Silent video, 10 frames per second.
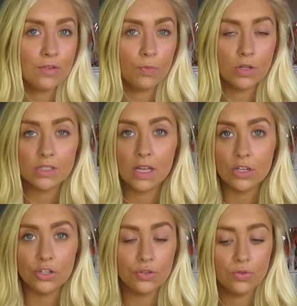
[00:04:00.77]
than ones
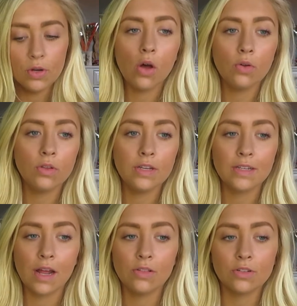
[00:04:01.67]
that do. Not only
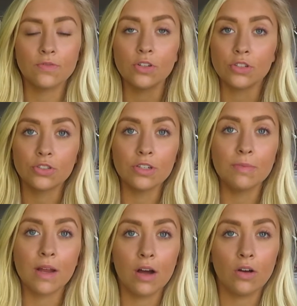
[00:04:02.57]
did I look for a degree,
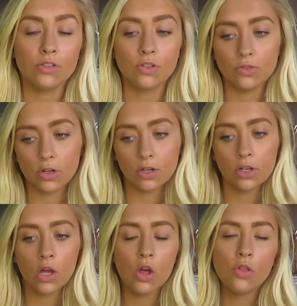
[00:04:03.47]
but I also
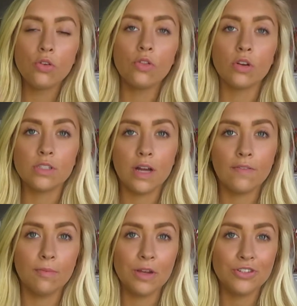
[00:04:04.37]
looked through their
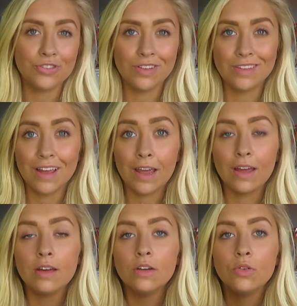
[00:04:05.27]
stuff and made sure that
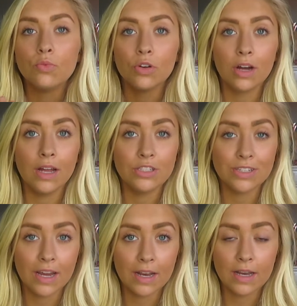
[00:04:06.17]
they were
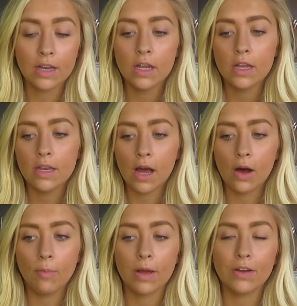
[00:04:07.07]
educated.
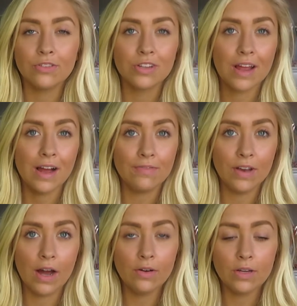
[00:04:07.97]
Now my coach that I have
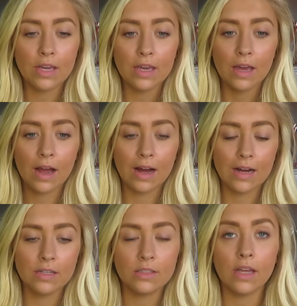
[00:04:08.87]
now, he
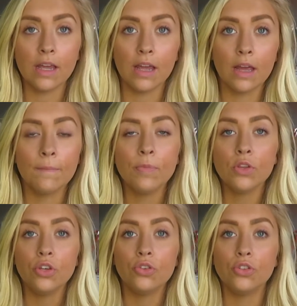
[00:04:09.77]
has a
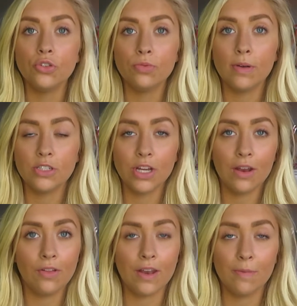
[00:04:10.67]
YouTube
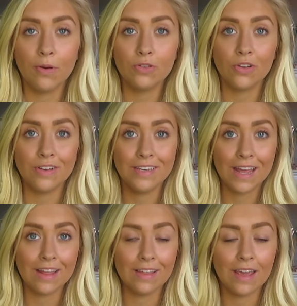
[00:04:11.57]
channel that he posts on
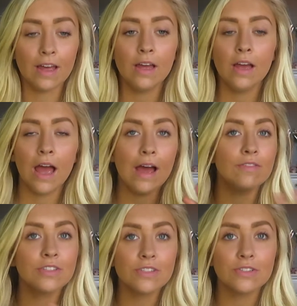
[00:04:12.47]
daily,
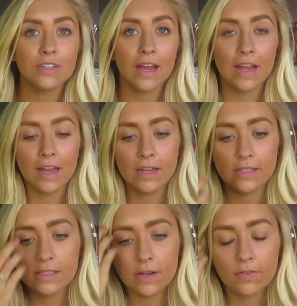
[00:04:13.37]
every single day, and
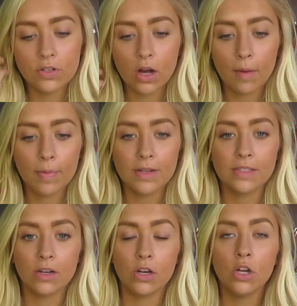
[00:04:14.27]
it's different topics
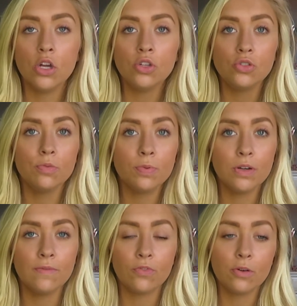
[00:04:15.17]
that are super
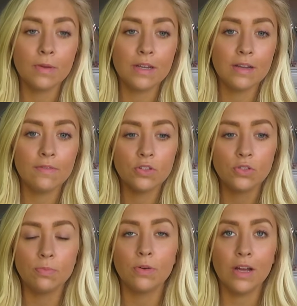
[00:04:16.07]
informative,
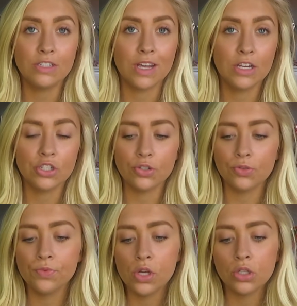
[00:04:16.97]
super
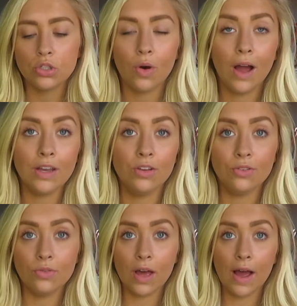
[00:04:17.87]
educational. So I
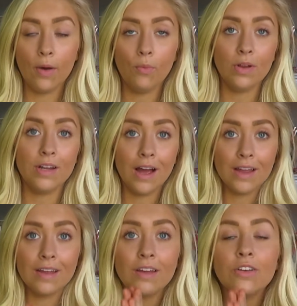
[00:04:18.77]
knew that when
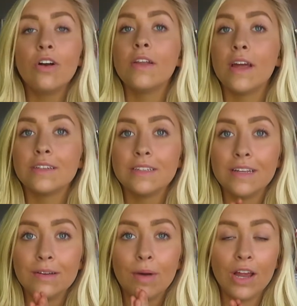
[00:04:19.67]
I contacted
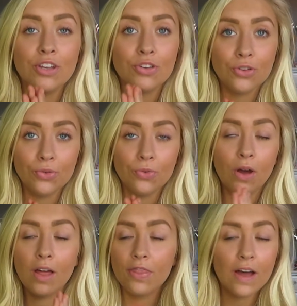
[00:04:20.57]
him, I knew
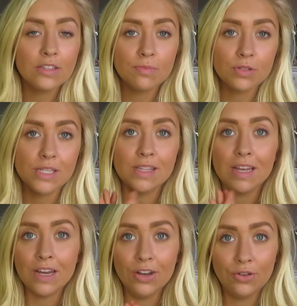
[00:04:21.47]
1000%
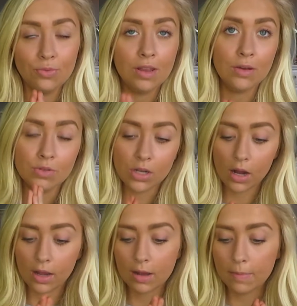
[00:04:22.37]
that he knew what he was
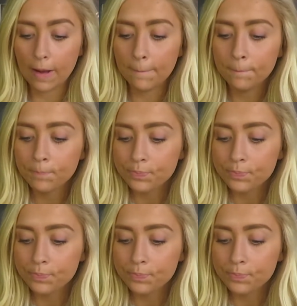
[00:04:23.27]
talking about.